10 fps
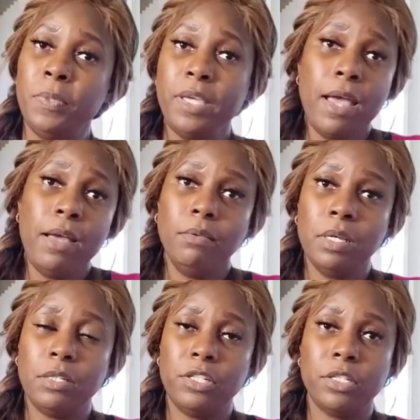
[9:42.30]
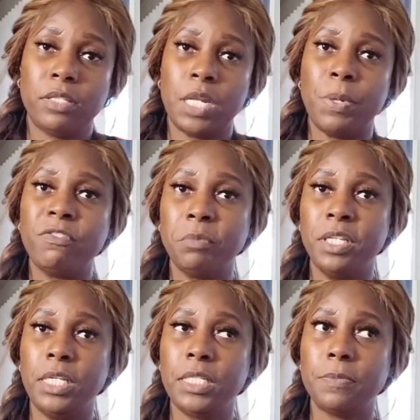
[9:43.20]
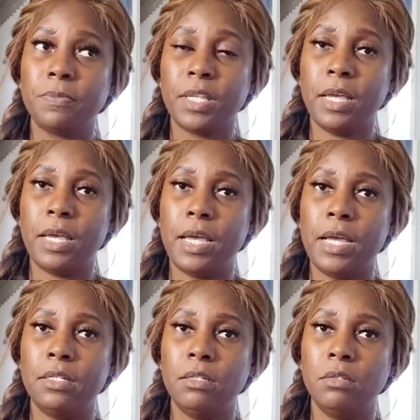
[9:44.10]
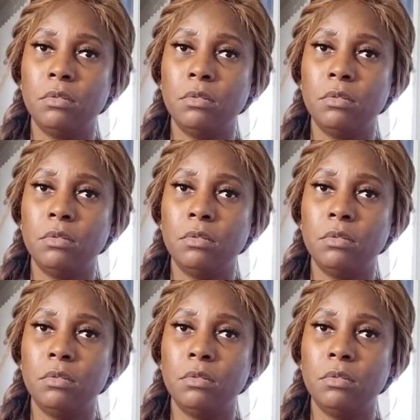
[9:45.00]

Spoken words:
Yeah, just staying away from heat and